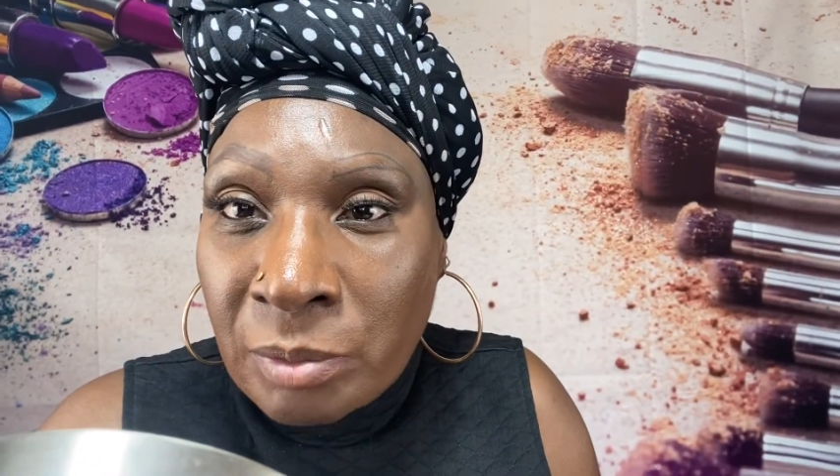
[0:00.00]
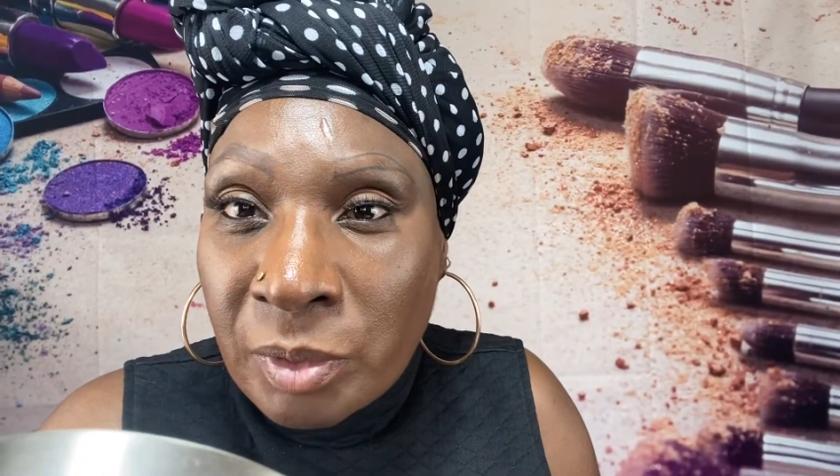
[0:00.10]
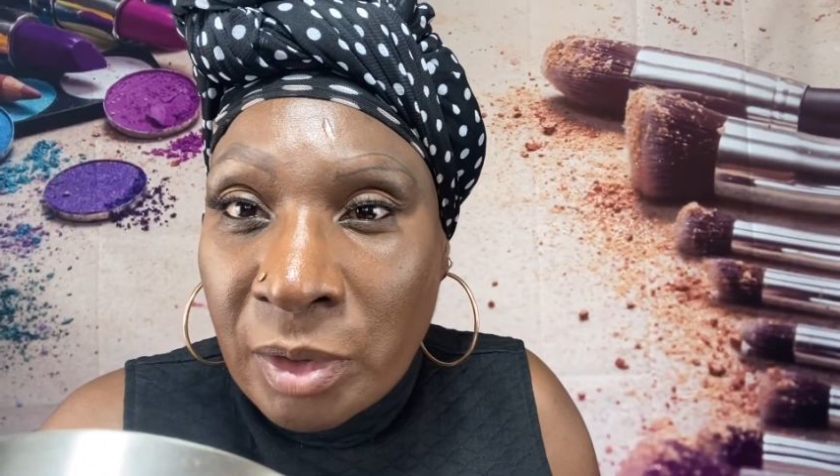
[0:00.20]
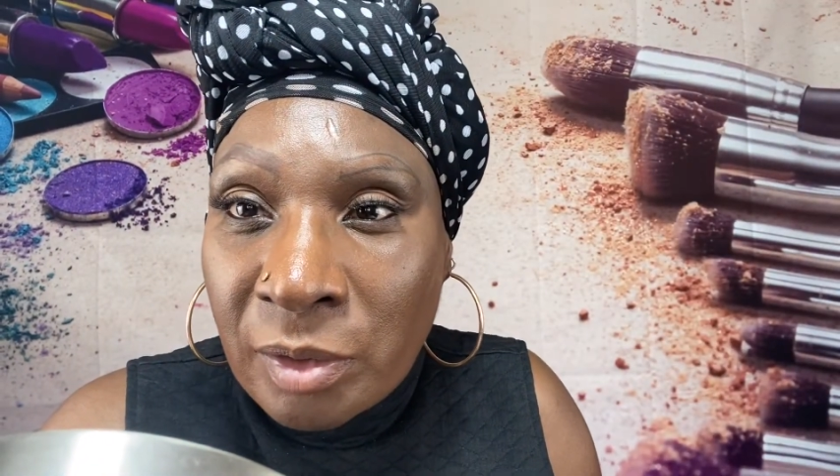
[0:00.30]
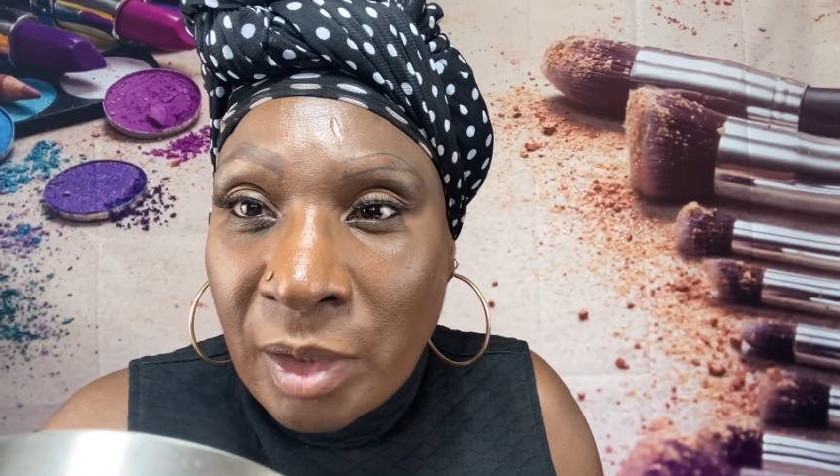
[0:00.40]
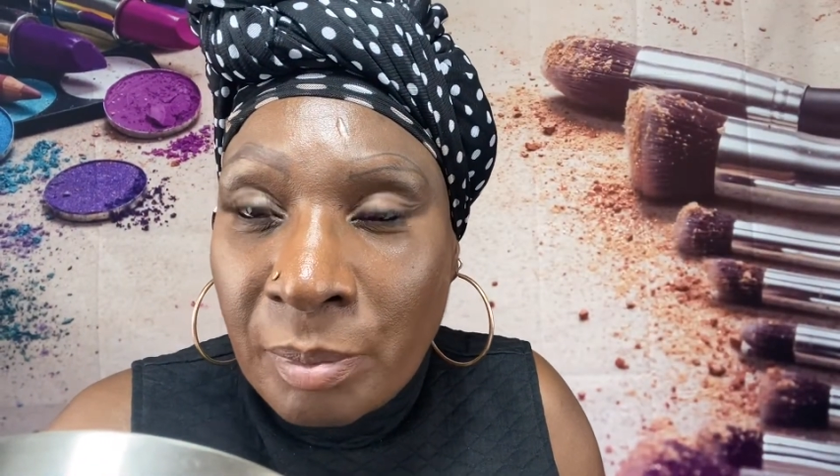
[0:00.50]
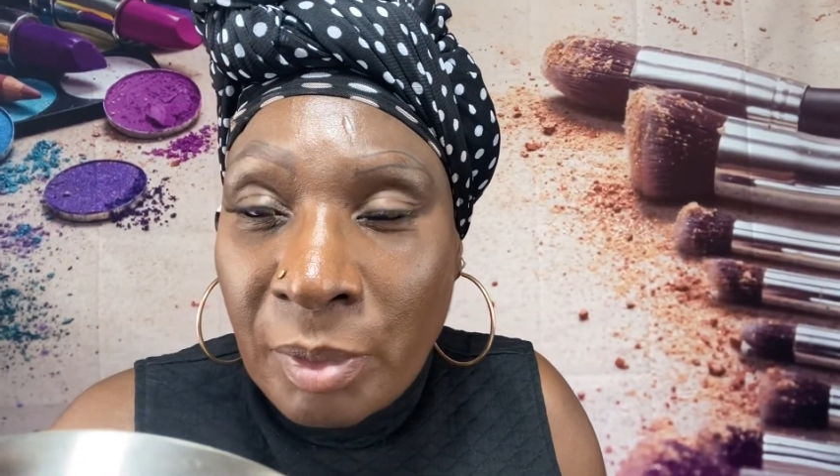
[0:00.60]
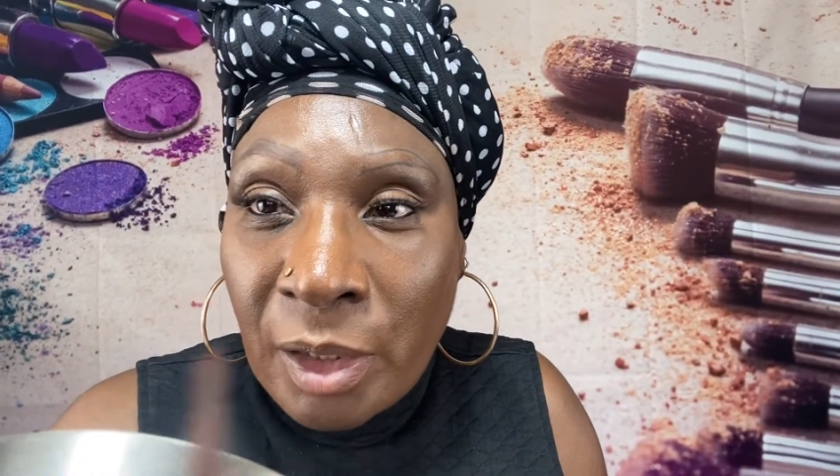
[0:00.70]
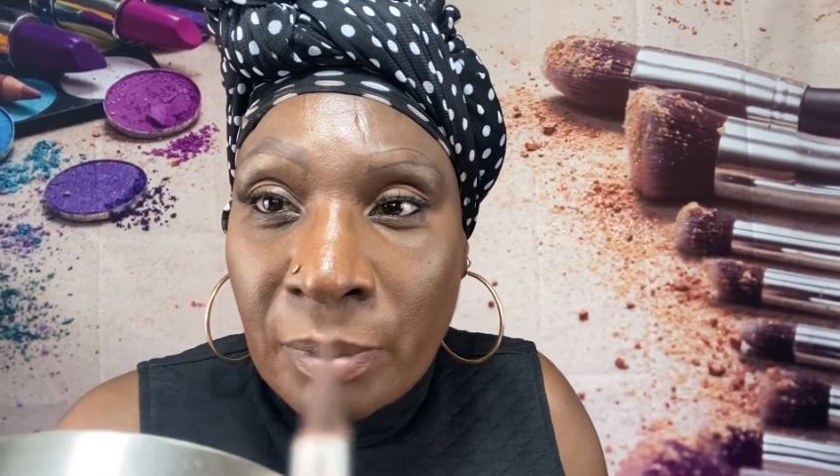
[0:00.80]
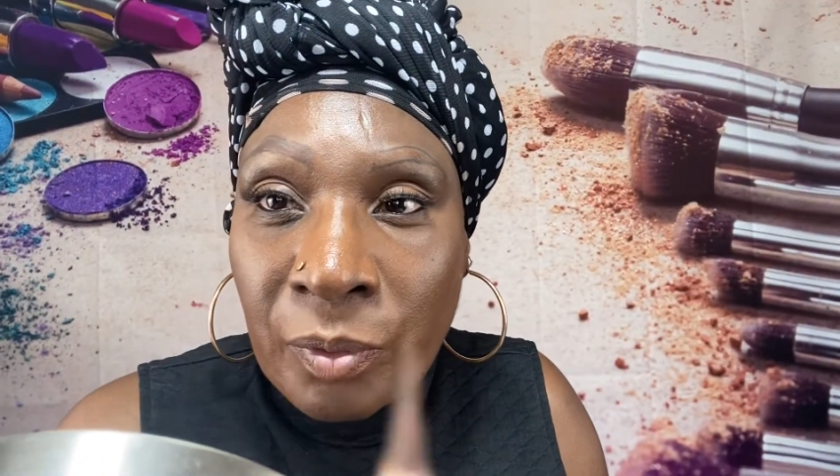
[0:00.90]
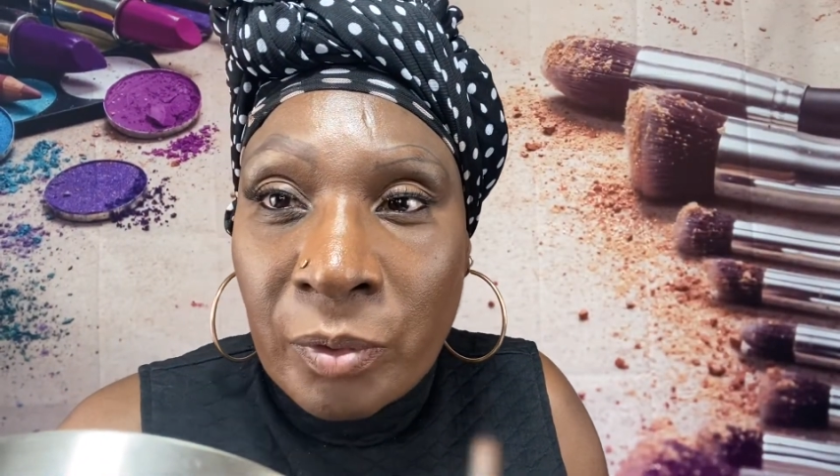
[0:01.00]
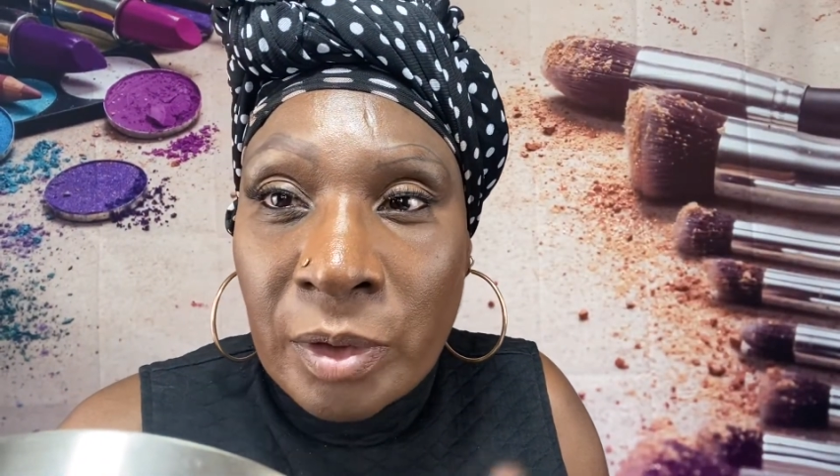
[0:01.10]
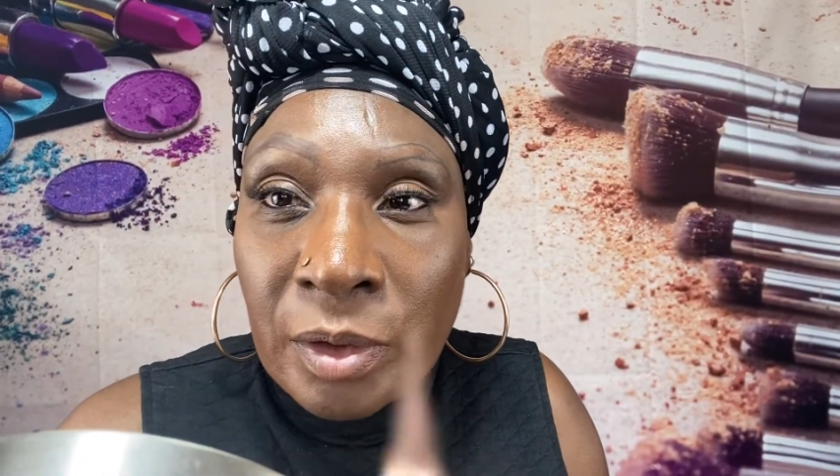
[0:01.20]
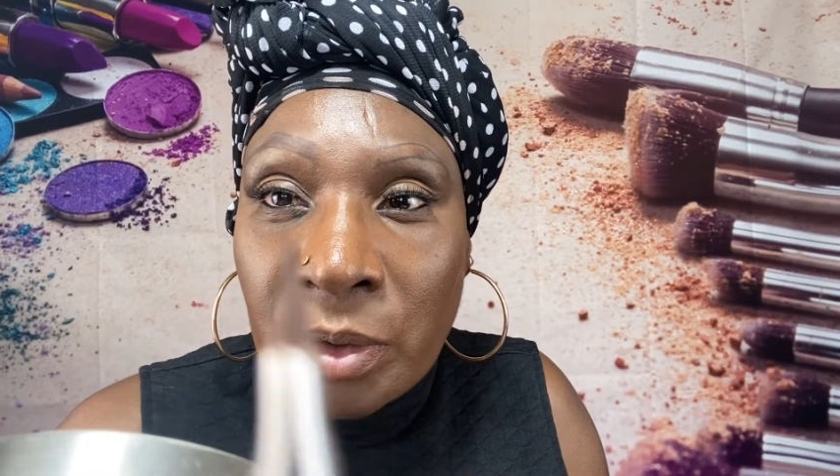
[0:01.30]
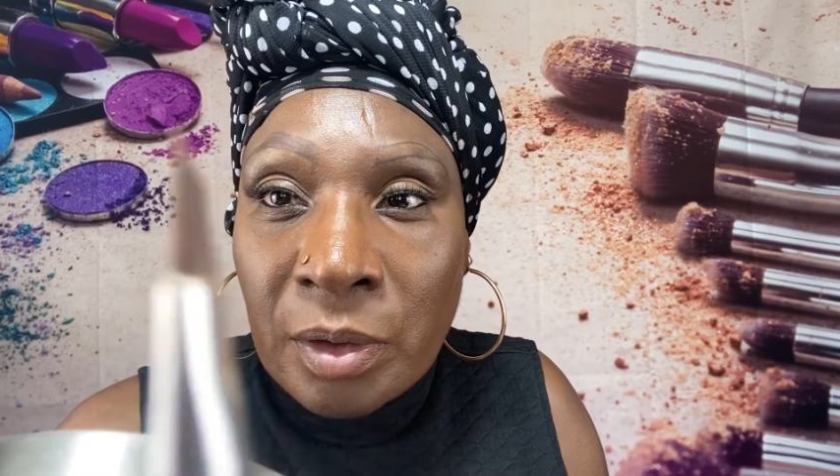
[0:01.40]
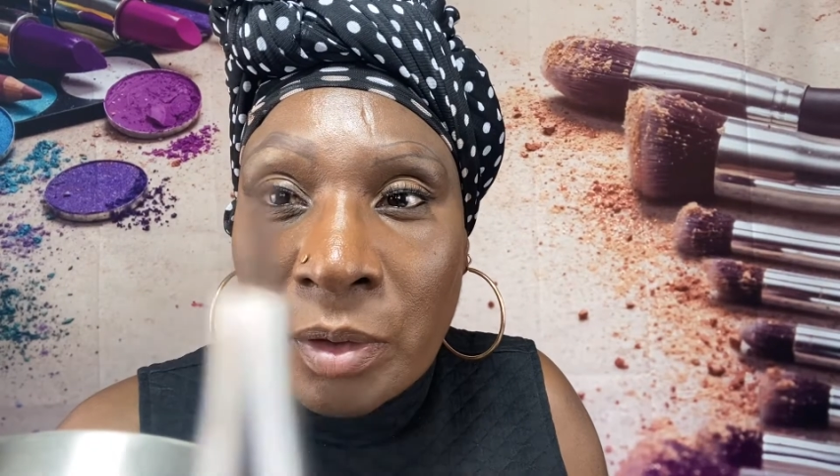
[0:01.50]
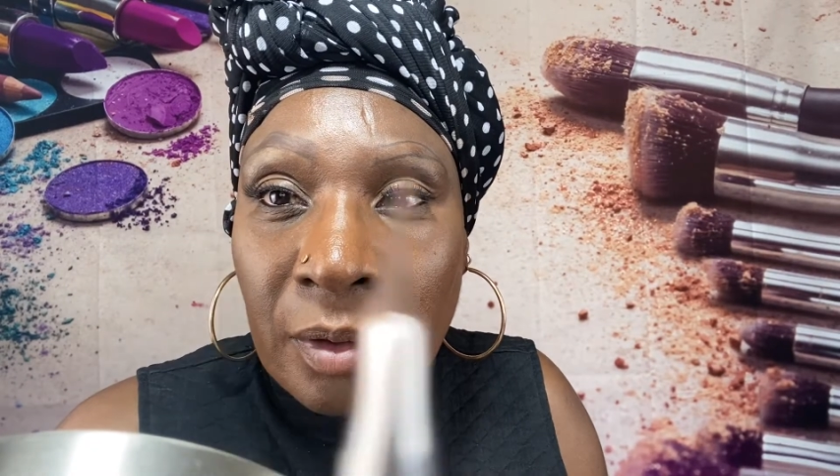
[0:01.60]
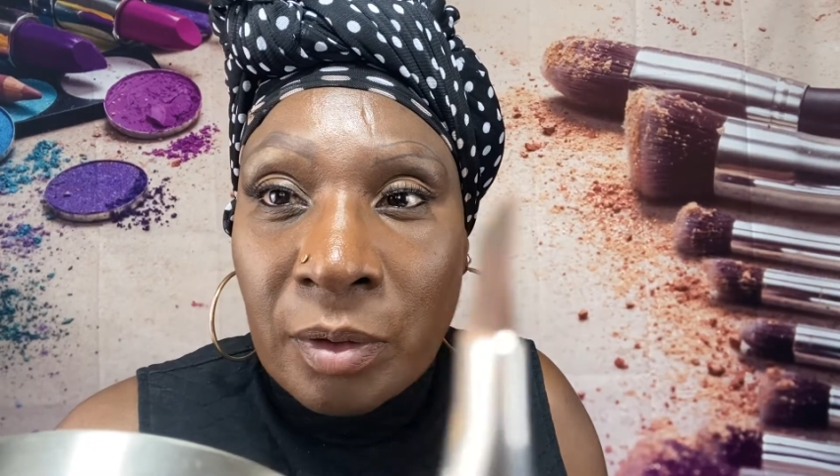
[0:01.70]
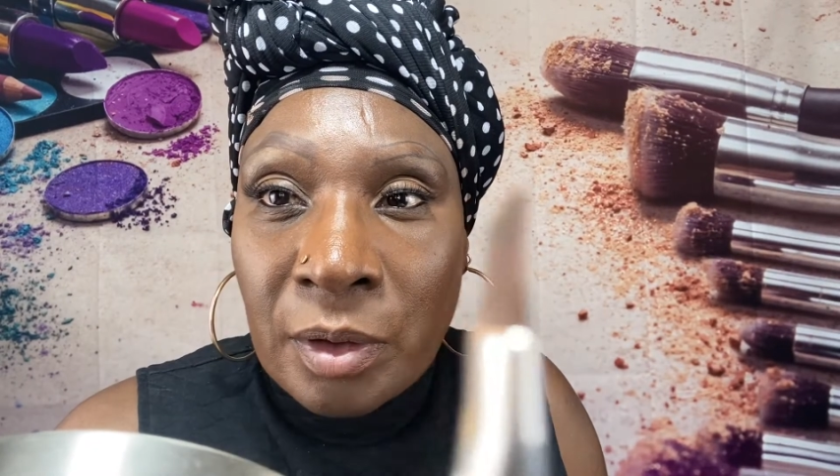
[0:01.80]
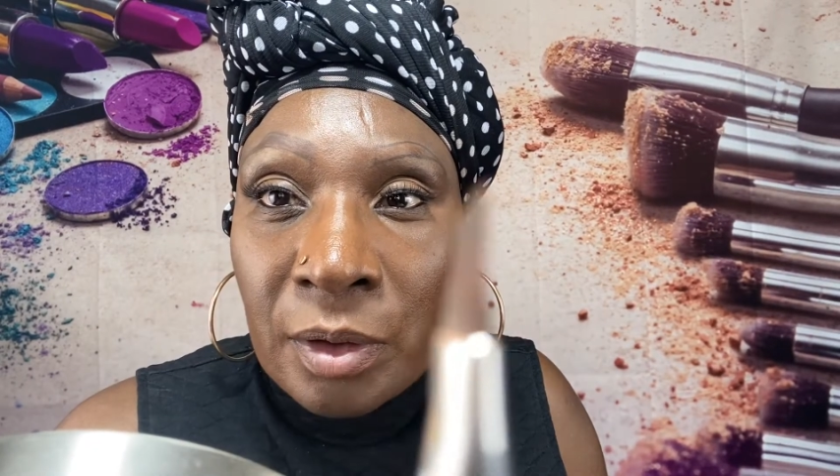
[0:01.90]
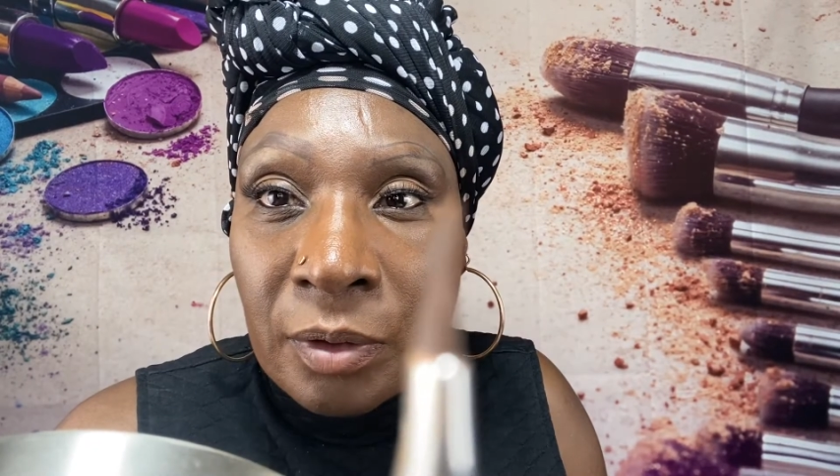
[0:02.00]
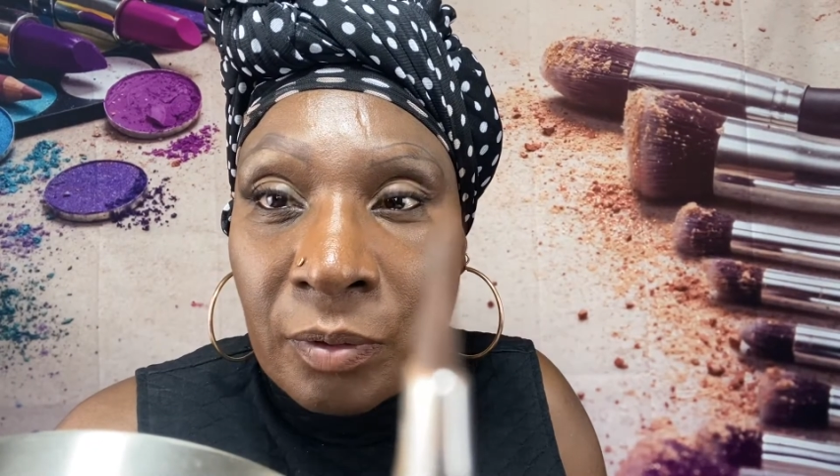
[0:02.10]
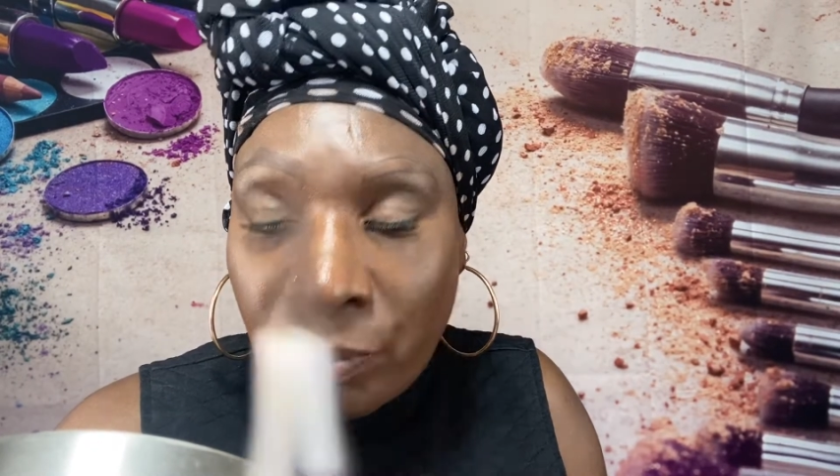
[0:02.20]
But get that bad boy thin.